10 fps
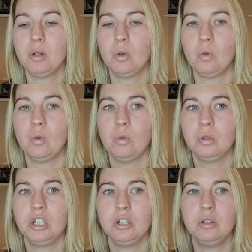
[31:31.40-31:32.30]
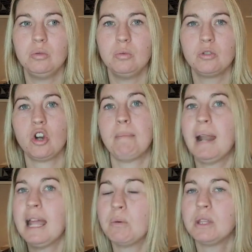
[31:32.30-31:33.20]
or you try and
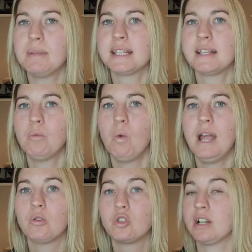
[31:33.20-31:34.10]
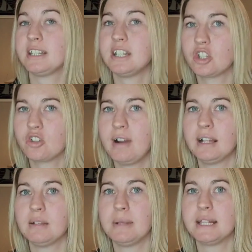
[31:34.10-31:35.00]
play with them in some way or try to
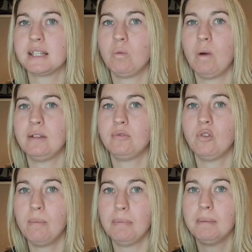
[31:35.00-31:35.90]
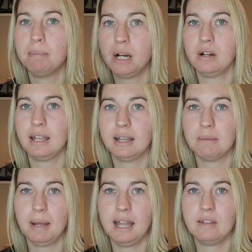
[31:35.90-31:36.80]
distract them in some way from the barking
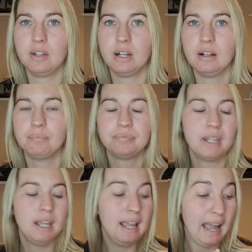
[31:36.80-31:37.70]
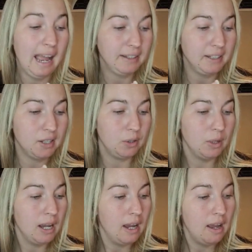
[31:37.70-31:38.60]
behaviour at you.
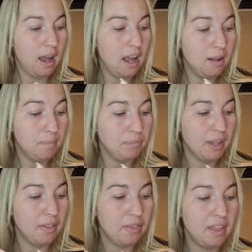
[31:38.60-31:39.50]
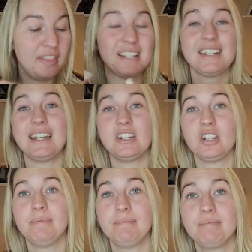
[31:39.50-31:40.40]
Then that's
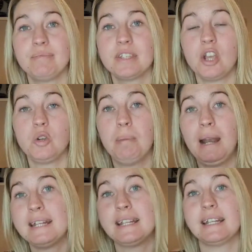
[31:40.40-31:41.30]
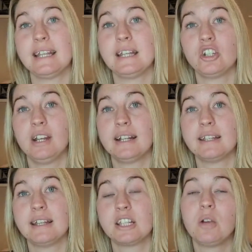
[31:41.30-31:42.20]
attention. So you're placing attention at
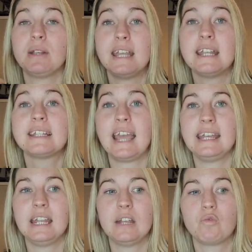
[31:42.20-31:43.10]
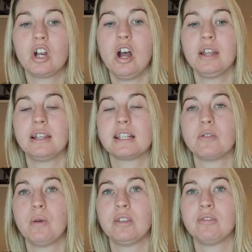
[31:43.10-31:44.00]
it. So it's gaining, regardless
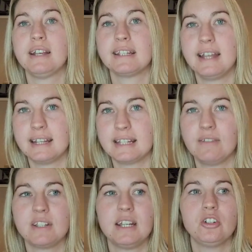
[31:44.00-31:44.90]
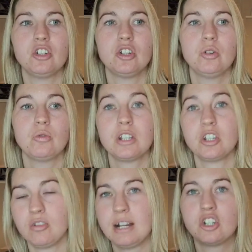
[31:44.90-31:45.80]
of whether it is negative attention or
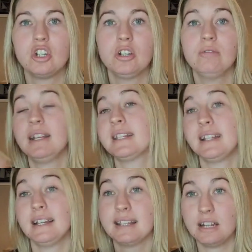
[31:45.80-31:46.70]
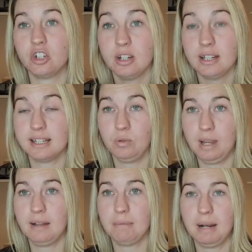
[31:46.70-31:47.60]
distraction, it's still attention, it's still
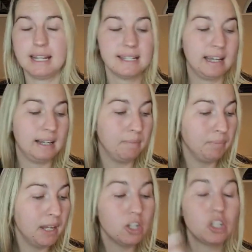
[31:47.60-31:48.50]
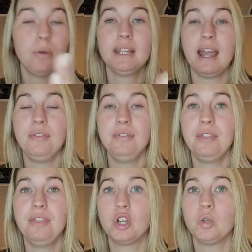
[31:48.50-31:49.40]
getting placed there. So again,
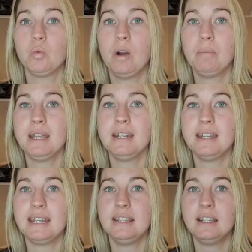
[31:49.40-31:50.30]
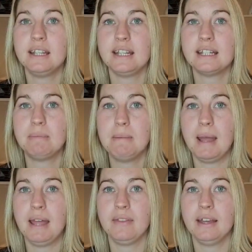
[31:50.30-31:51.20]
there could well be a need that needs to be
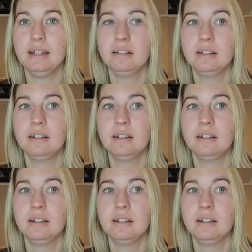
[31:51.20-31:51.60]
met there.